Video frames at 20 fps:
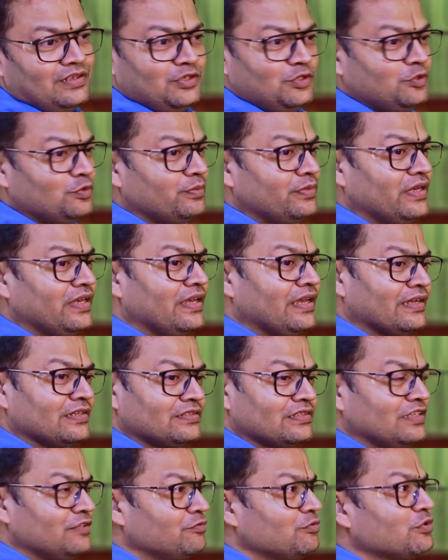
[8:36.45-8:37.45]
You may
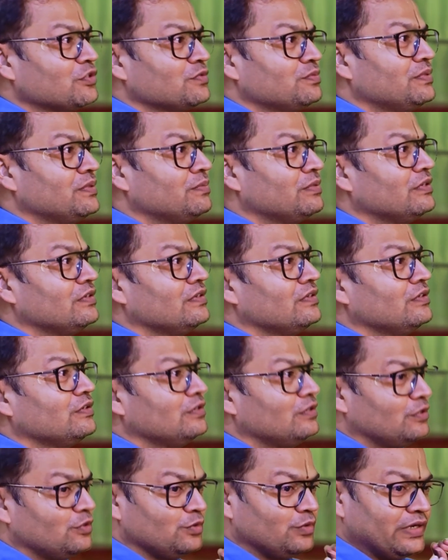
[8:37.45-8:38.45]
actually force people
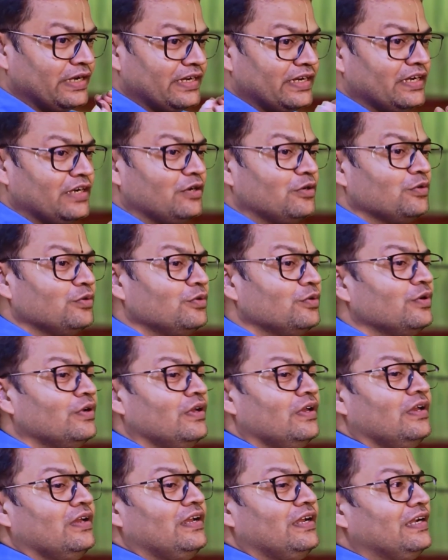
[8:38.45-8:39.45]
to get
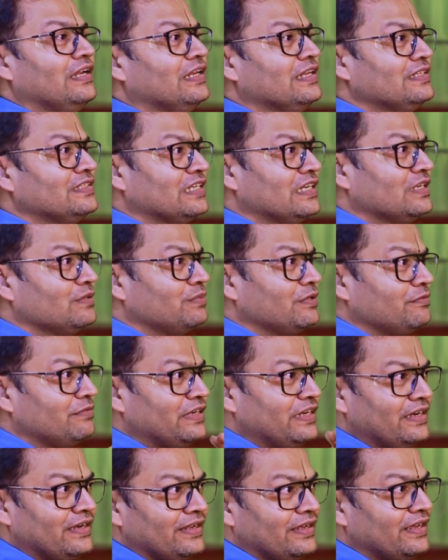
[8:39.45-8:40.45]
into a daily stand up
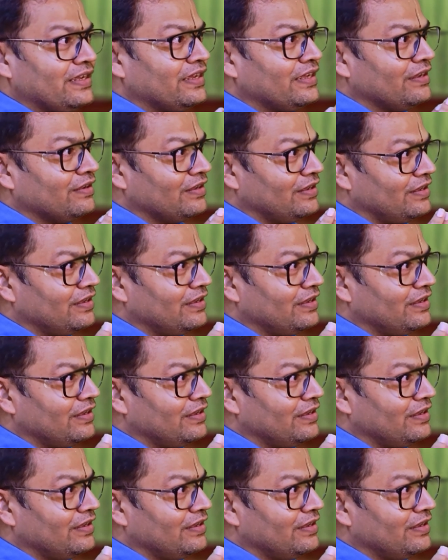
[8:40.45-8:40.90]
every day,